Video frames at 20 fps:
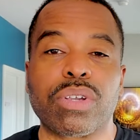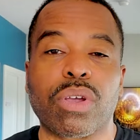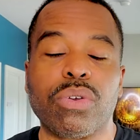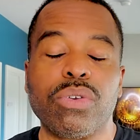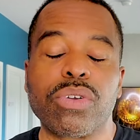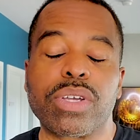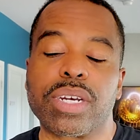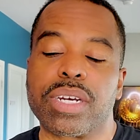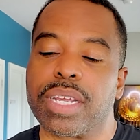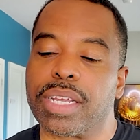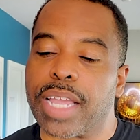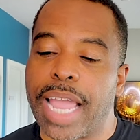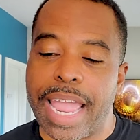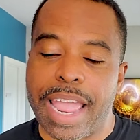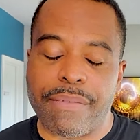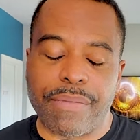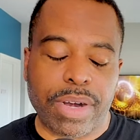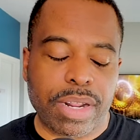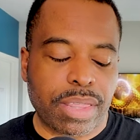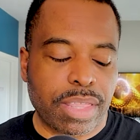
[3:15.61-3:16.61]
So you can
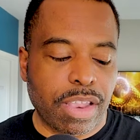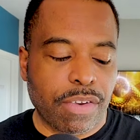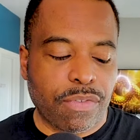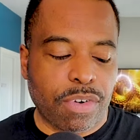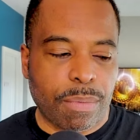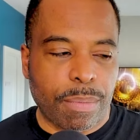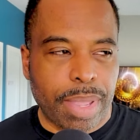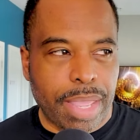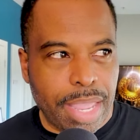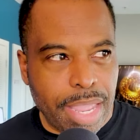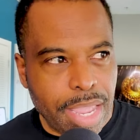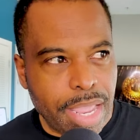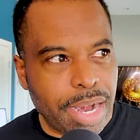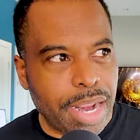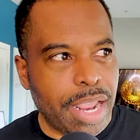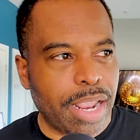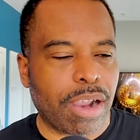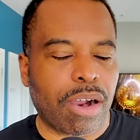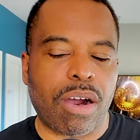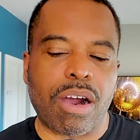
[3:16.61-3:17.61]
have anything from a
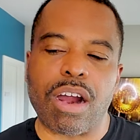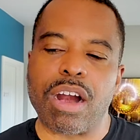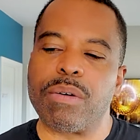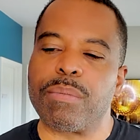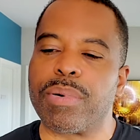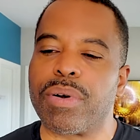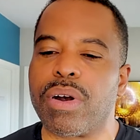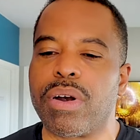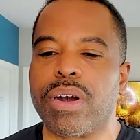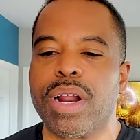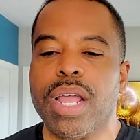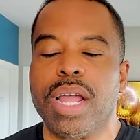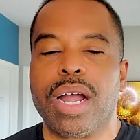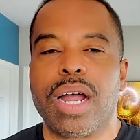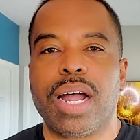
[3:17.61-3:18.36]
headache, heartburn,